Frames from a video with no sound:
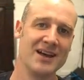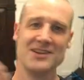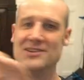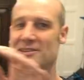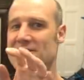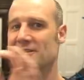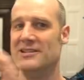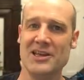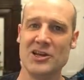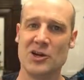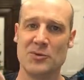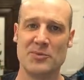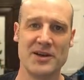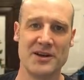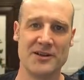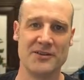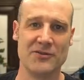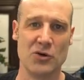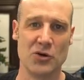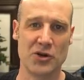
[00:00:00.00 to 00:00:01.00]
little bit
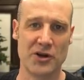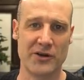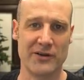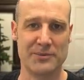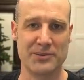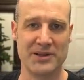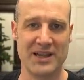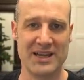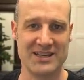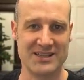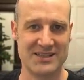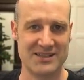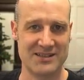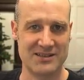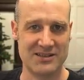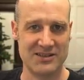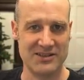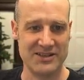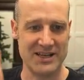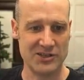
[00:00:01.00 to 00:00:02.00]
of auto replace
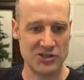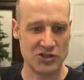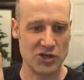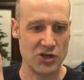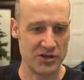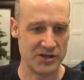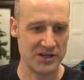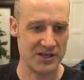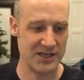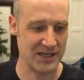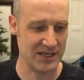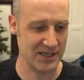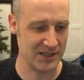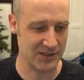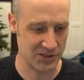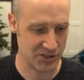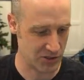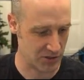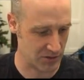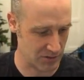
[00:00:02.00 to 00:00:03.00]
to then turn it
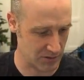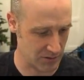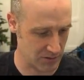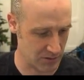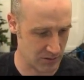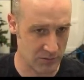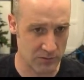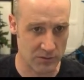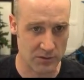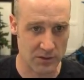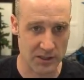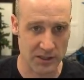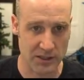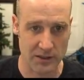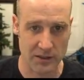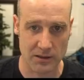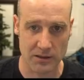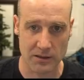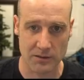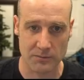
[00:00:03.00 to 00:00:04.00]
into,
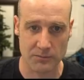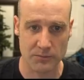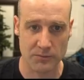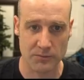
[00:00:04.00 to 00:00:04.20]
here